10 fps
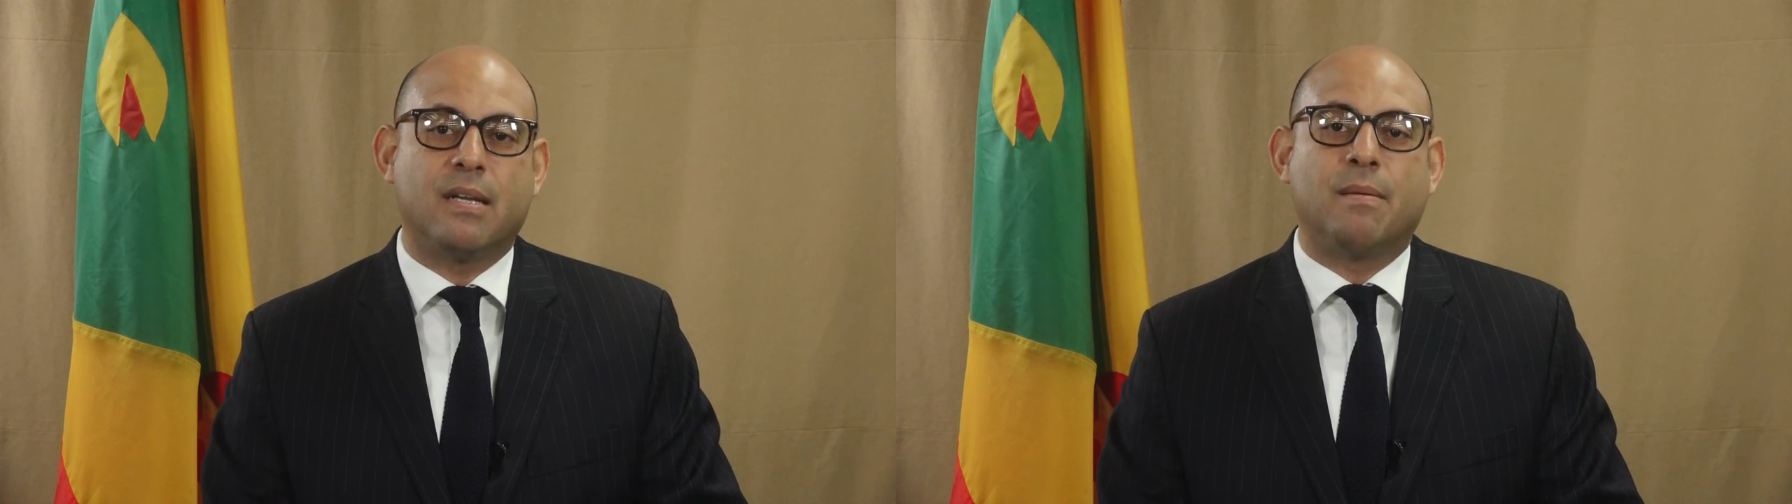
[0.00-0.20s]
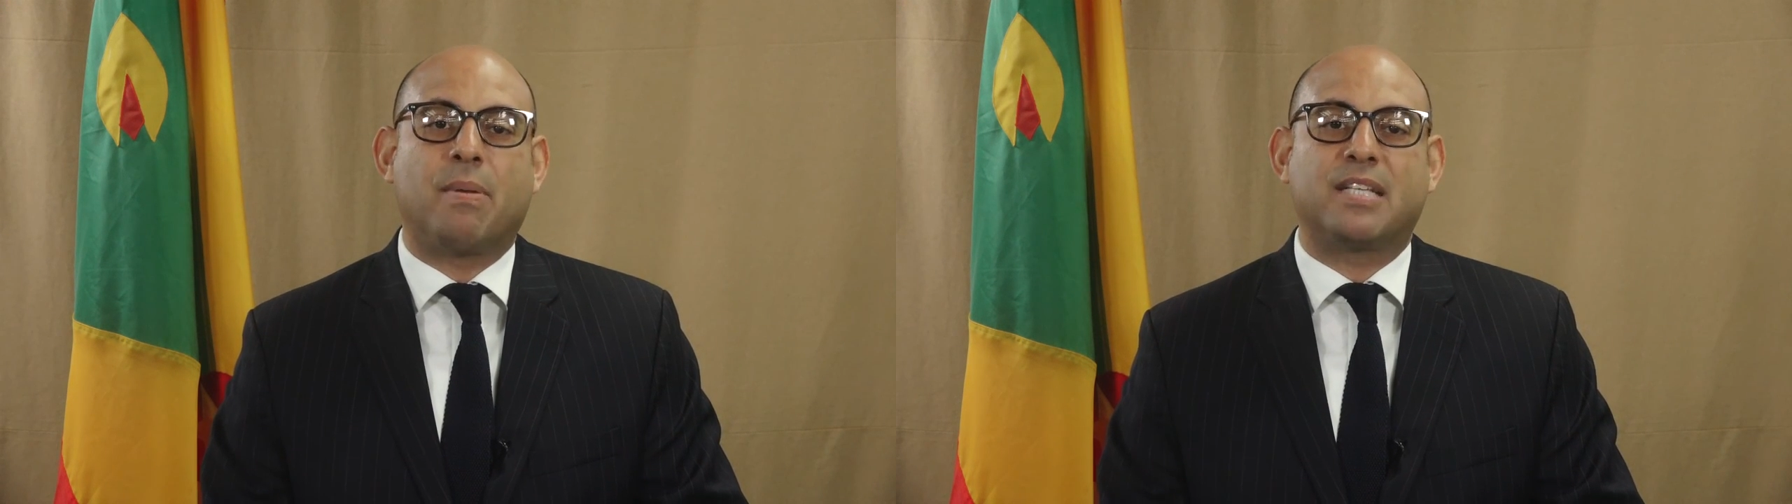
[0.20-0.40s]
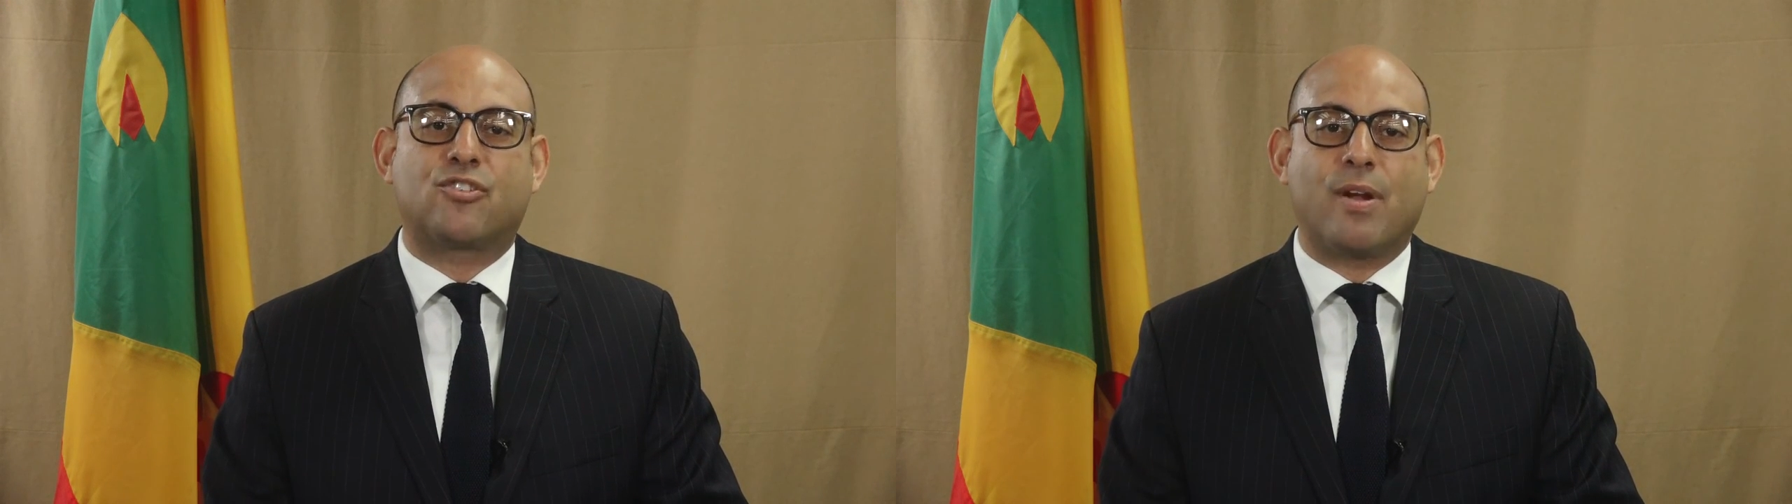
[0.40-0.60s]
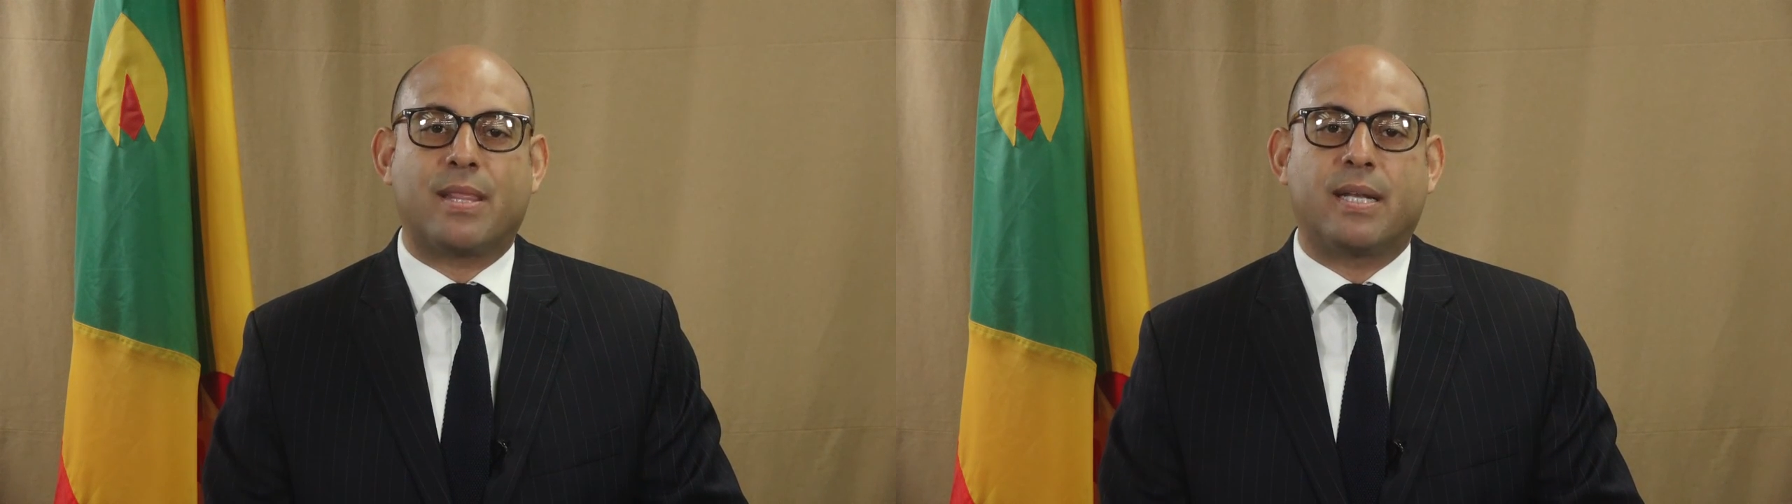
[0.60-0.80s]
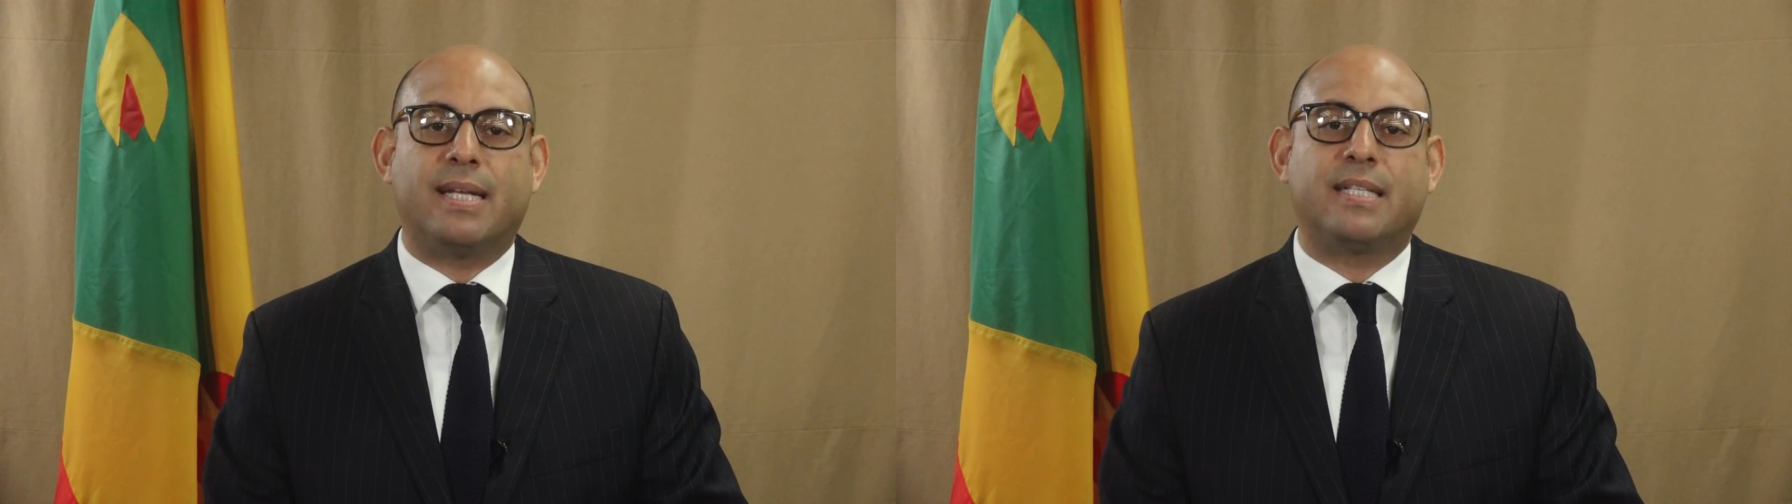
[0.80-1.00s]
by
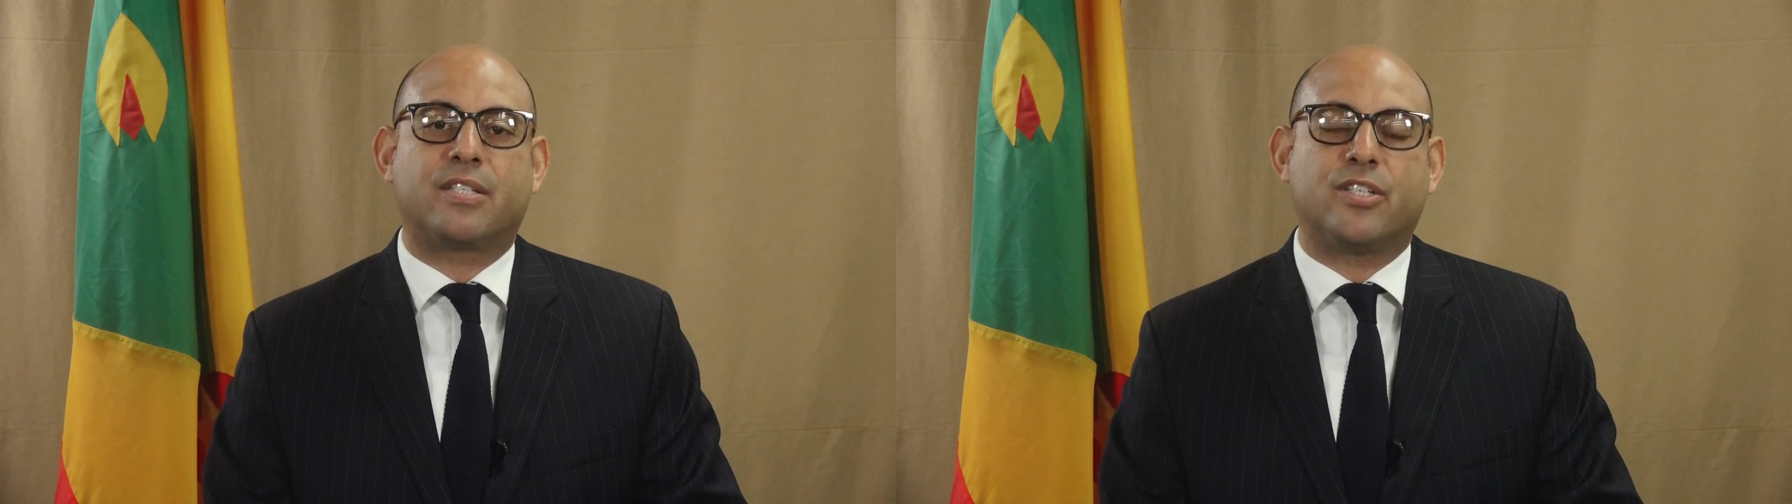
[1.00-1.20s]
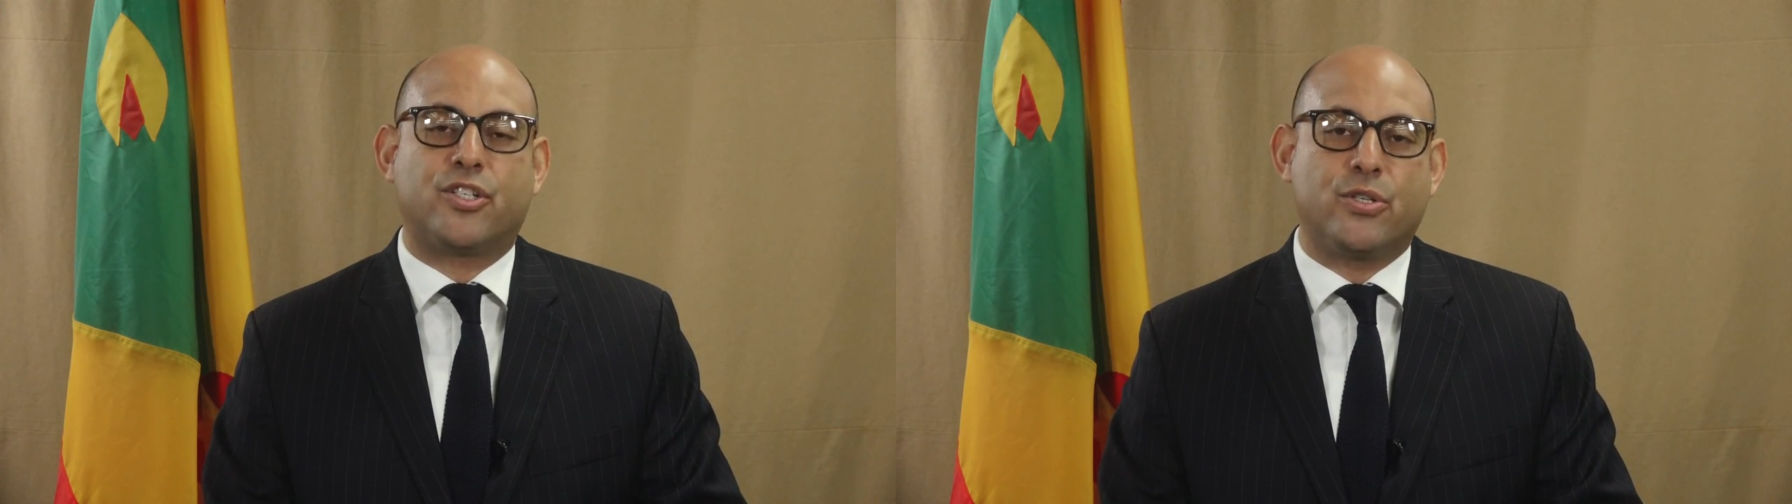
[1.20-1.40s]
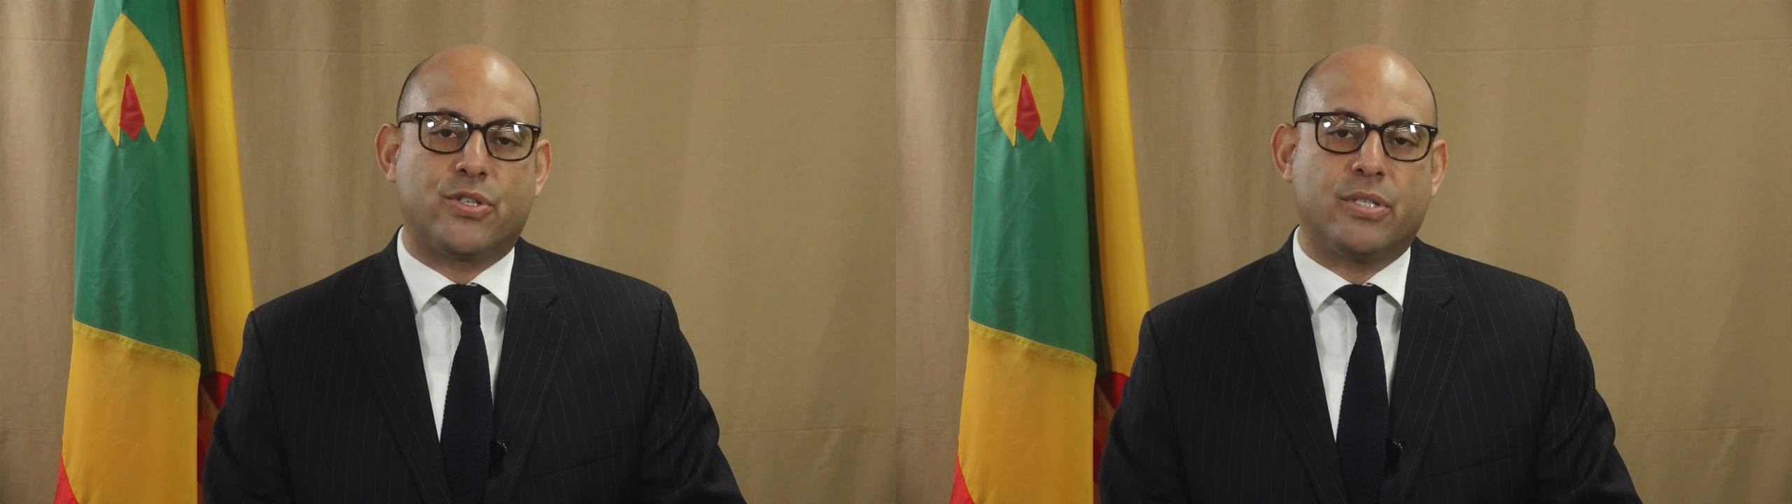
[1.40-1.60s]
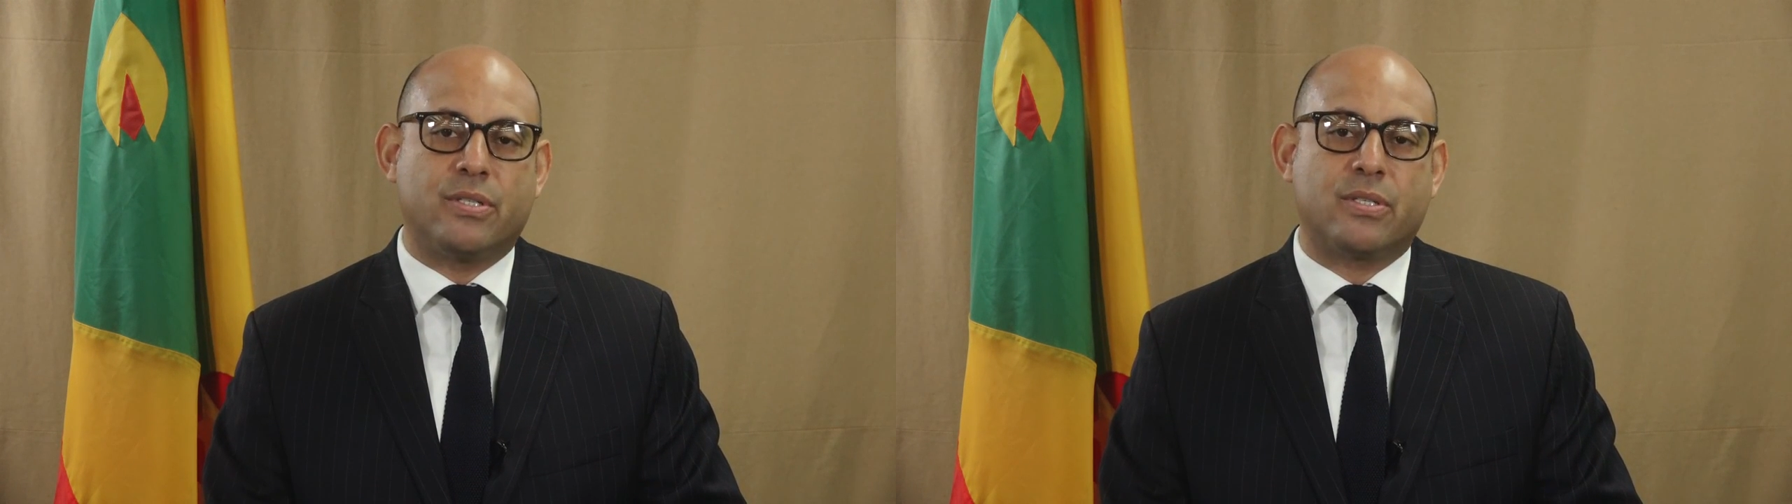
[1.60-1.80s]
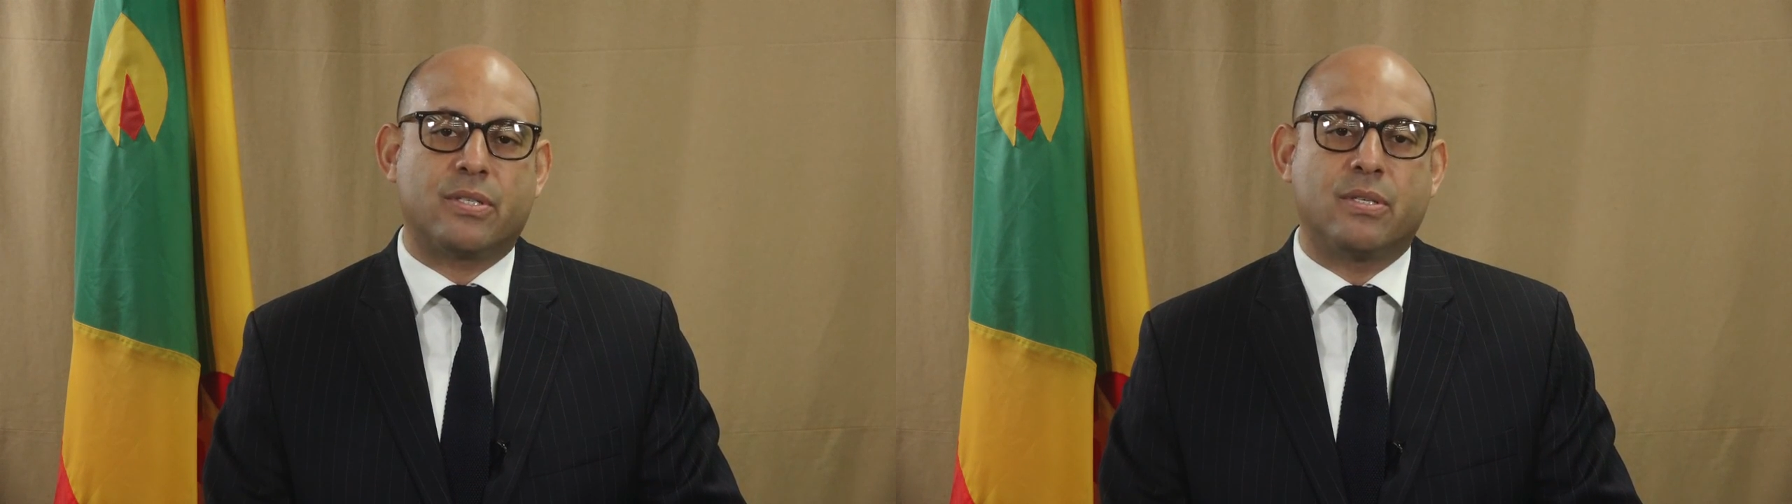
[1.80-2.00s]
strengthening
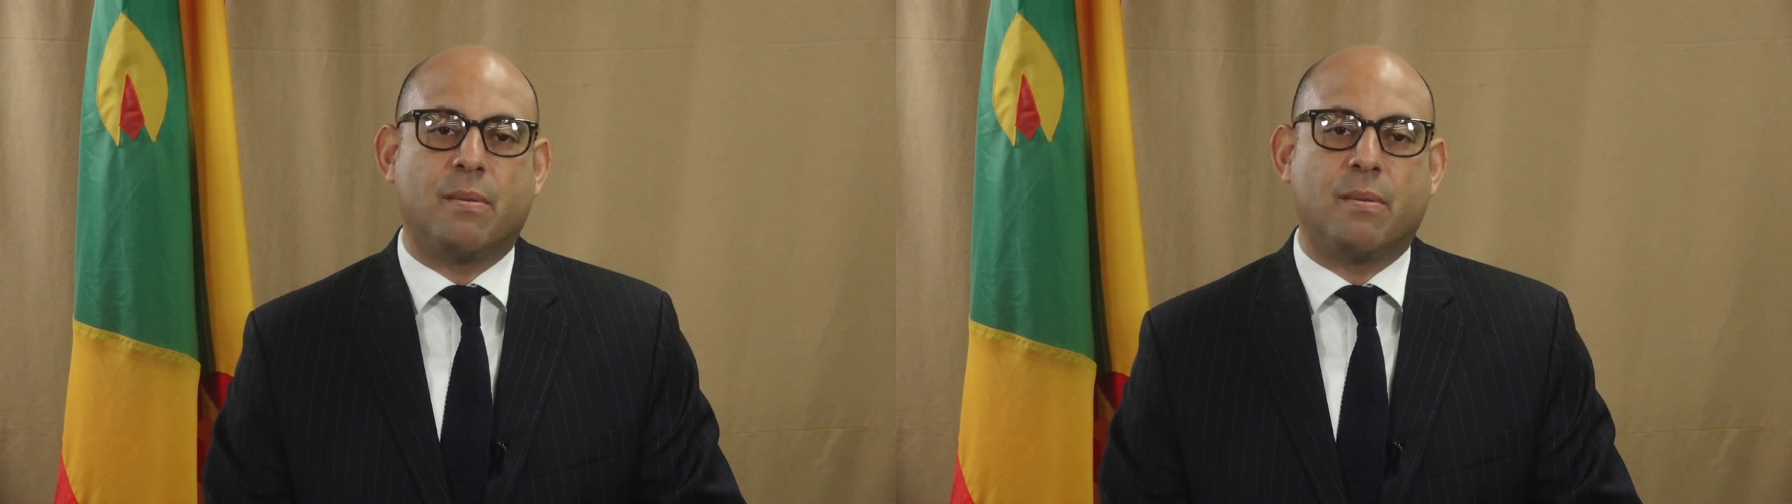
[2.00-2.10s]
institutions,